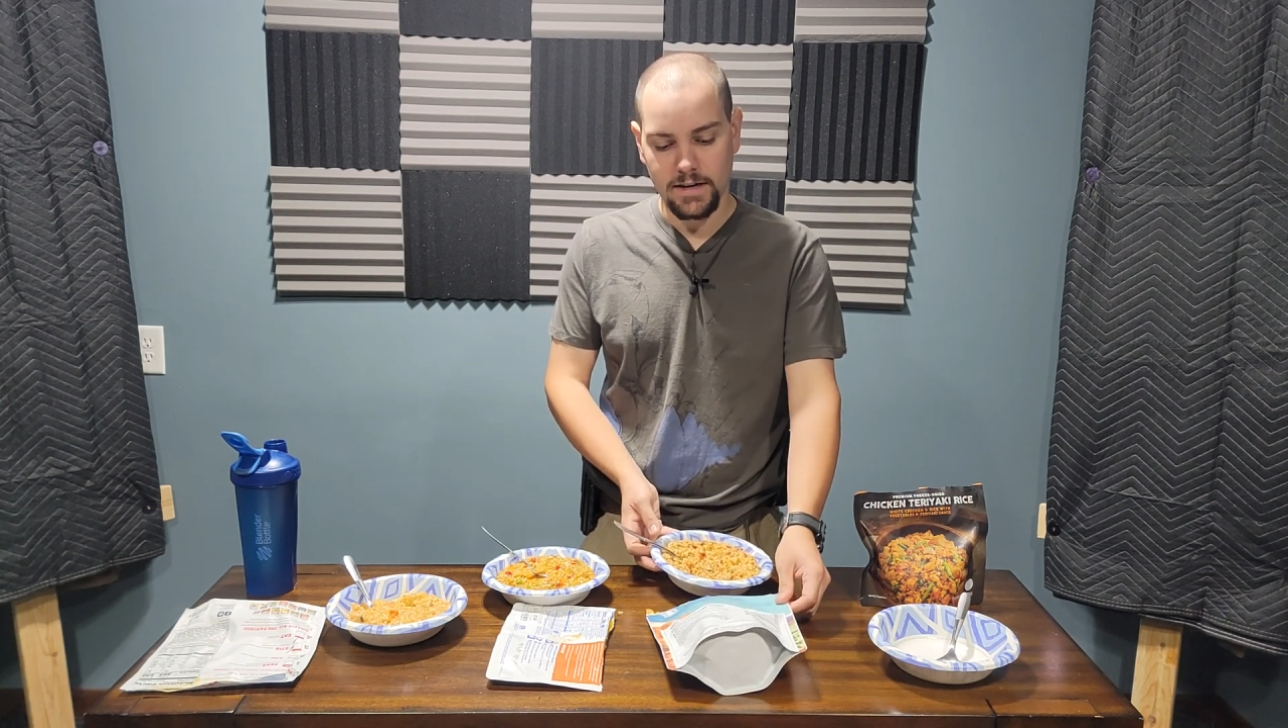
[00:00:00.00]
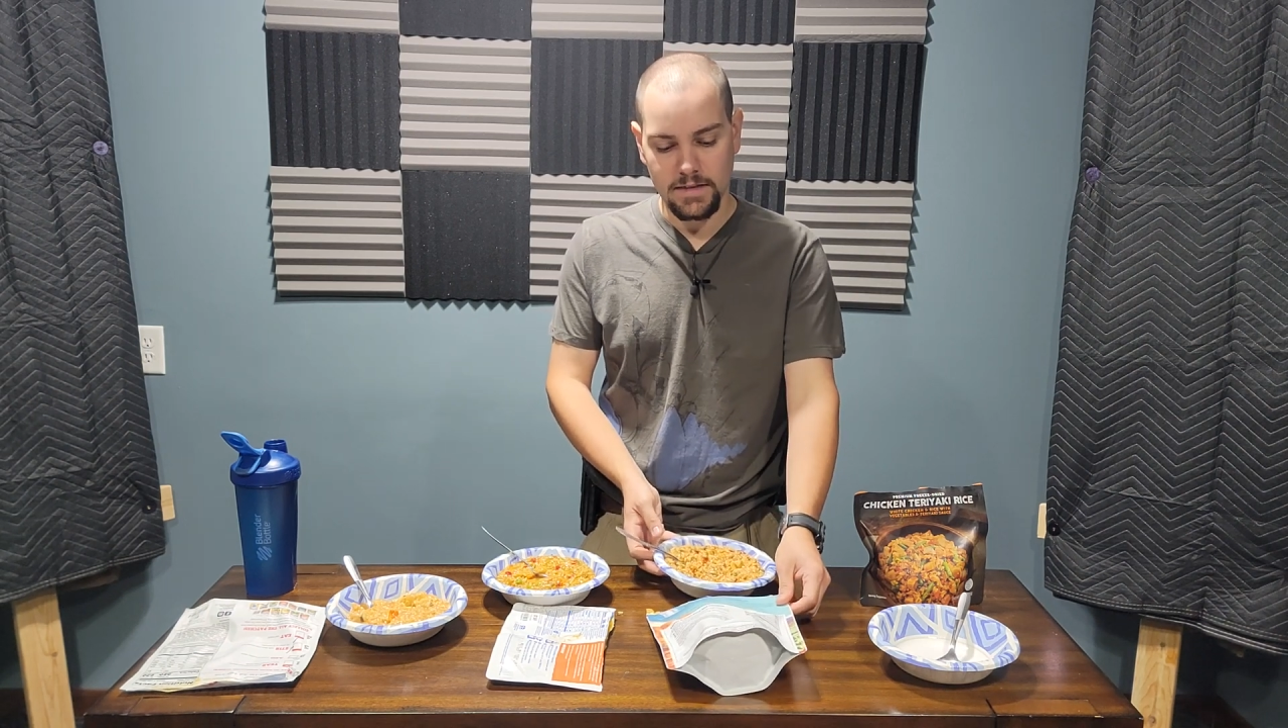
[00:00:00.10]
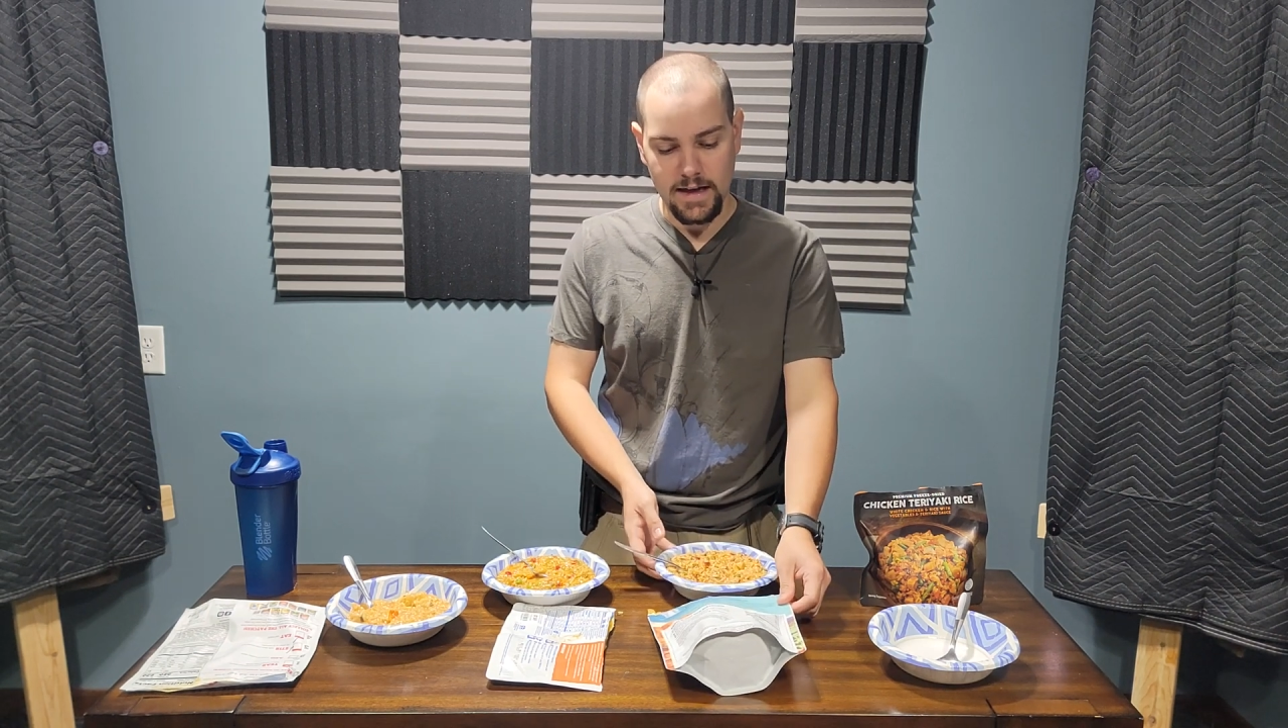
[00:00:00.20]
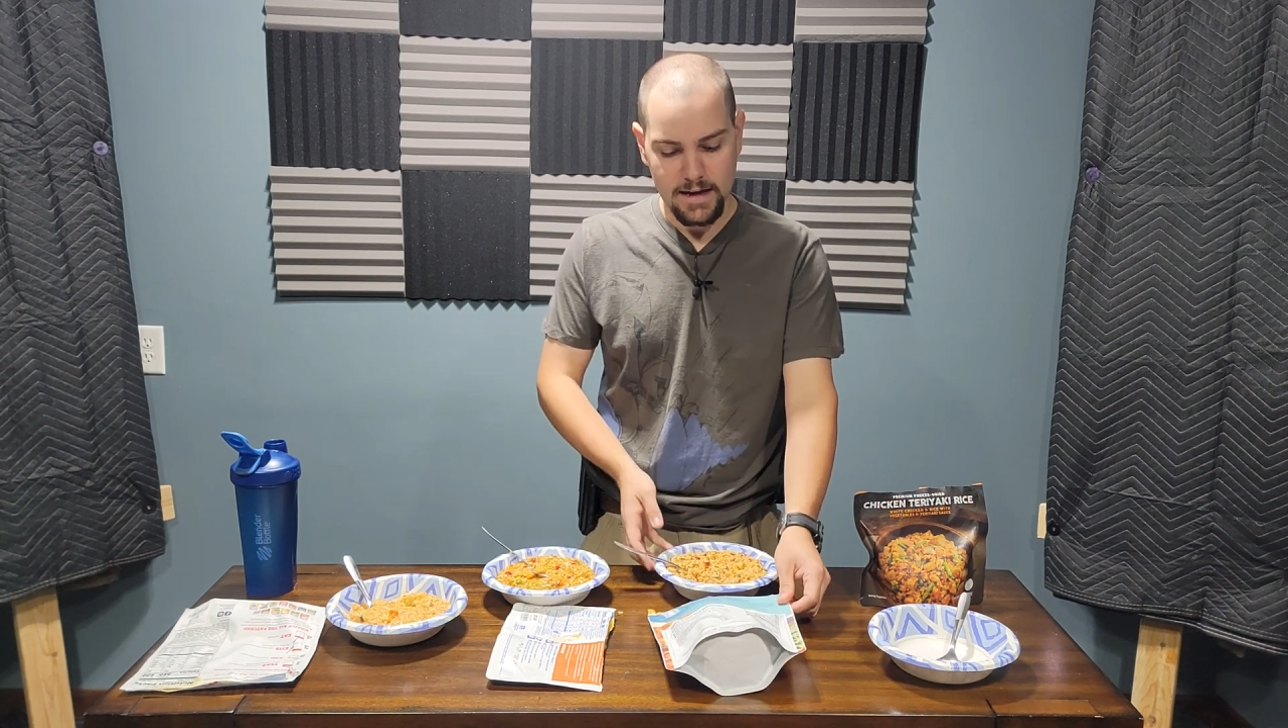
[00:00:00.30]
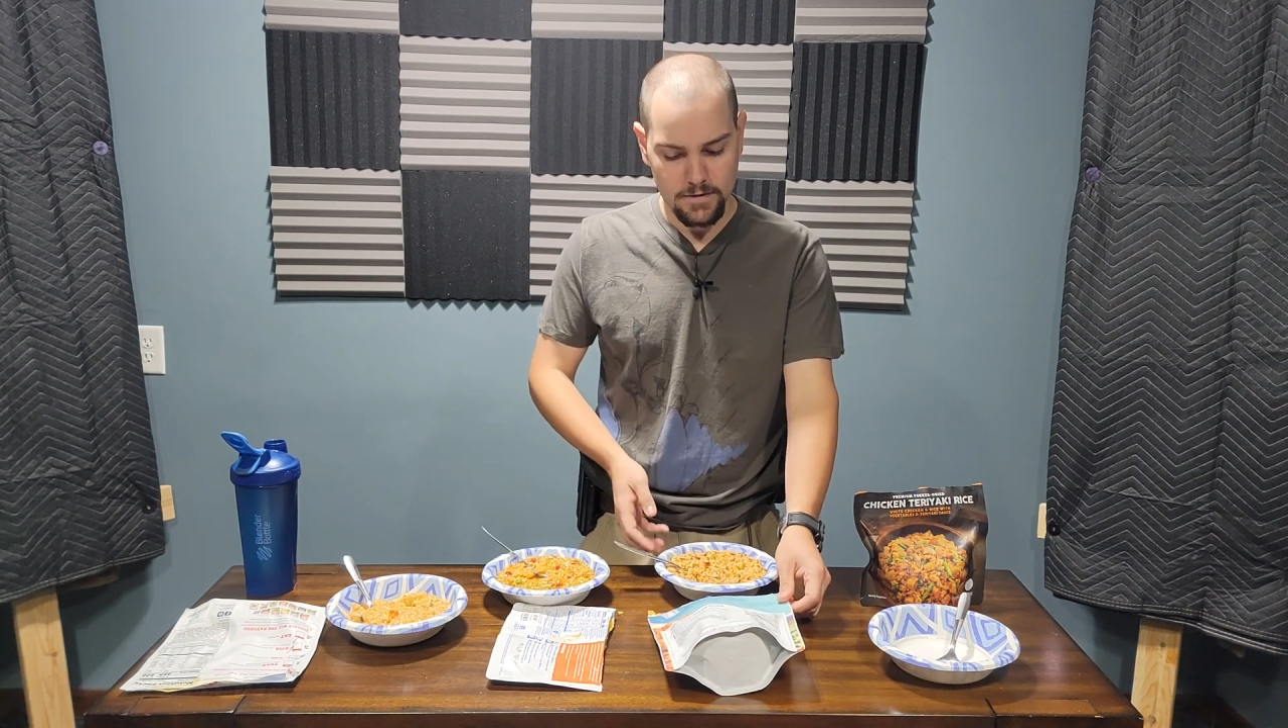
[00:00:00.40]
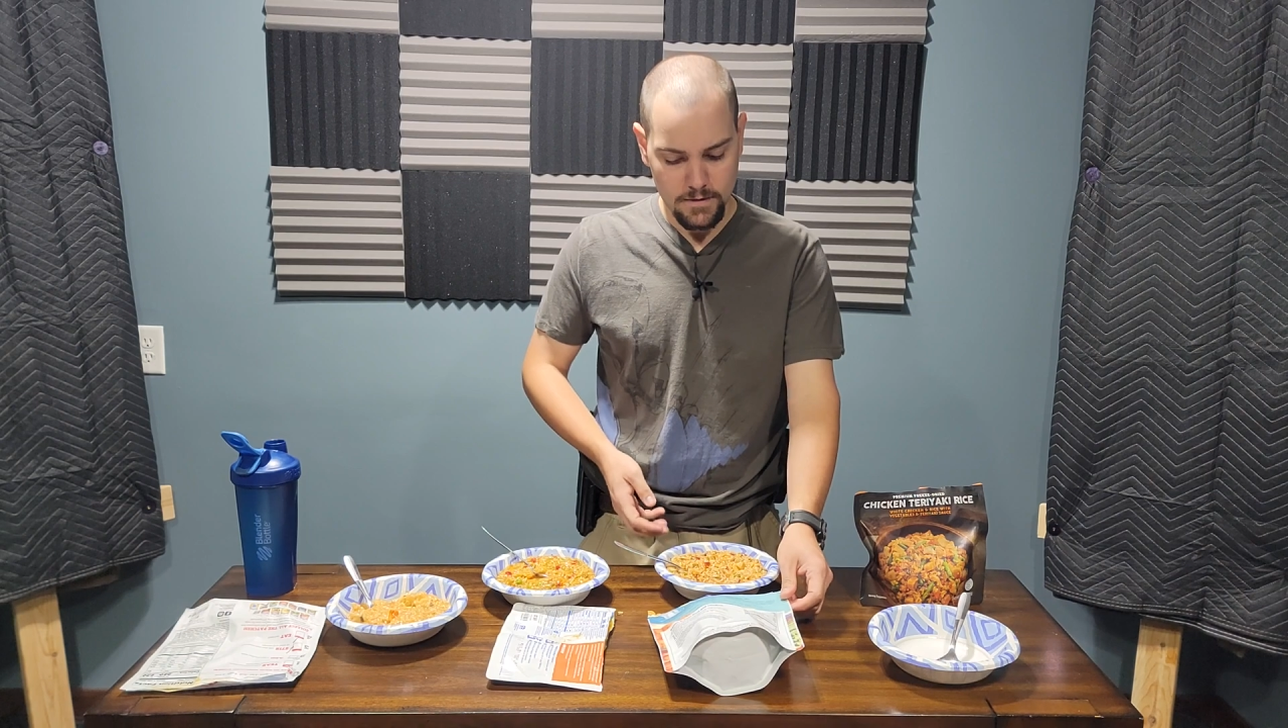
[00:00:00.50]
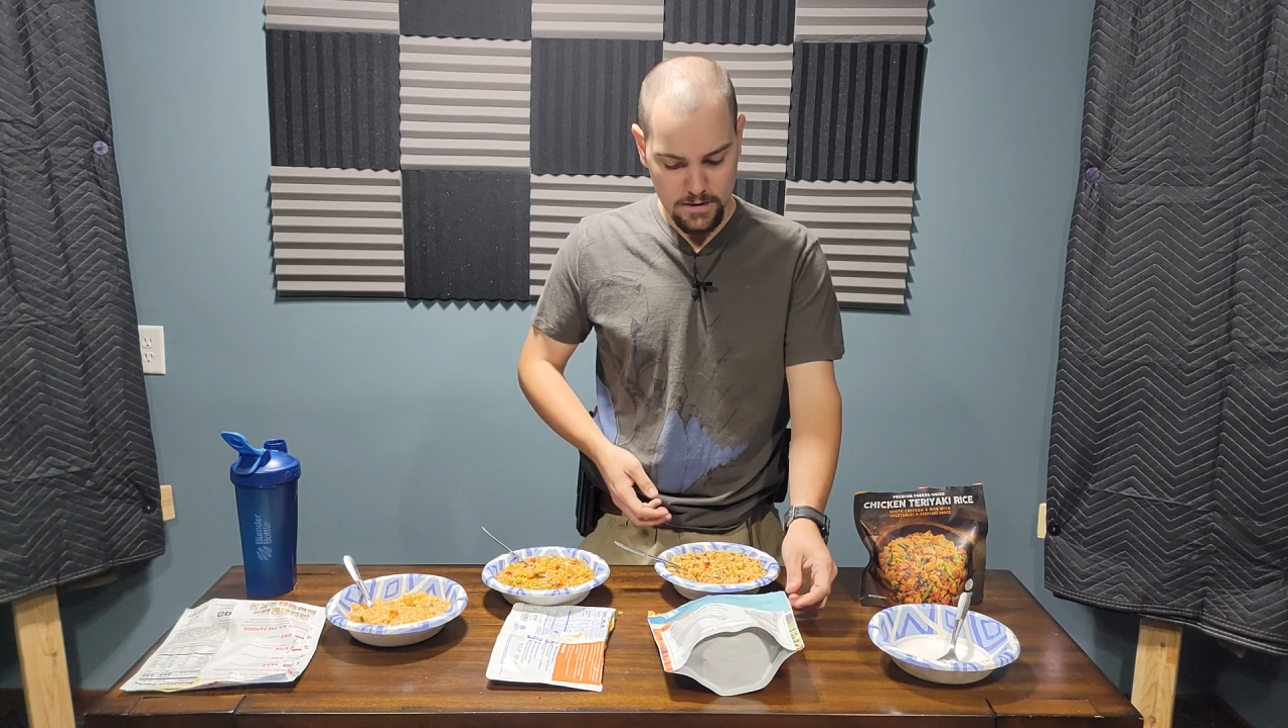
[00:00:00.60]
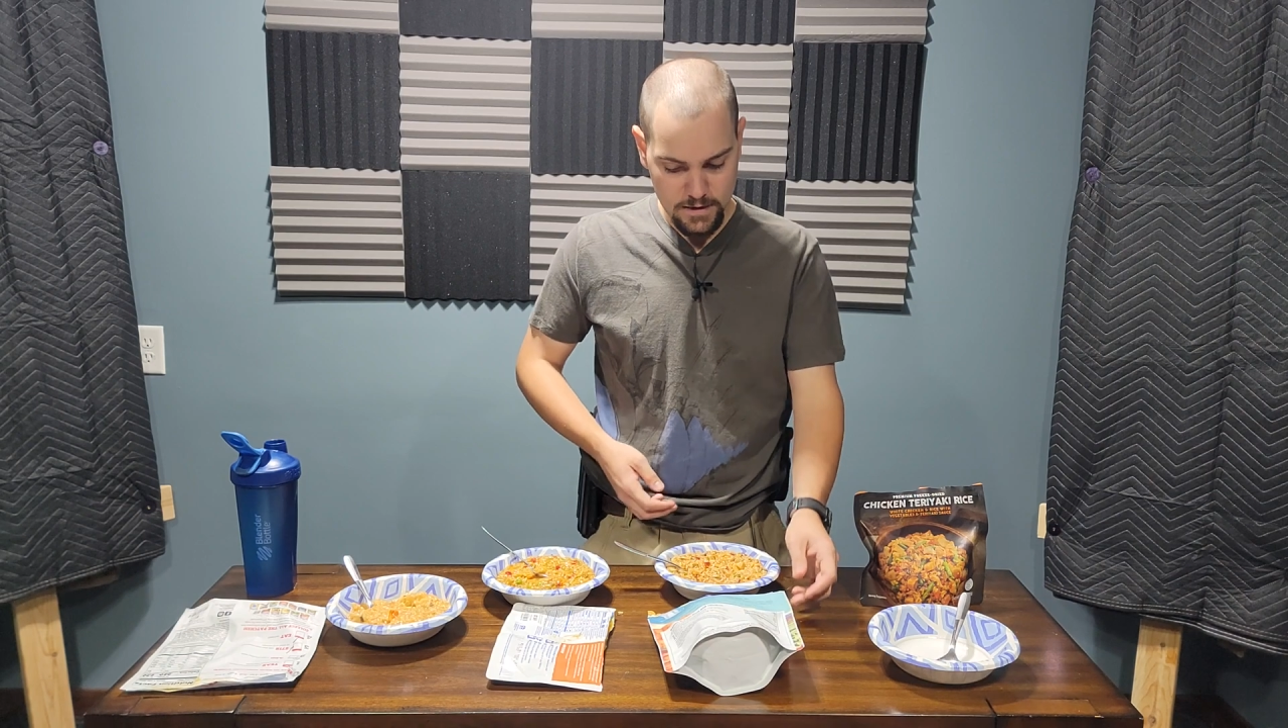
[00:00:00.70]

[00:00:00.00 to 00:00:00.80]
like that.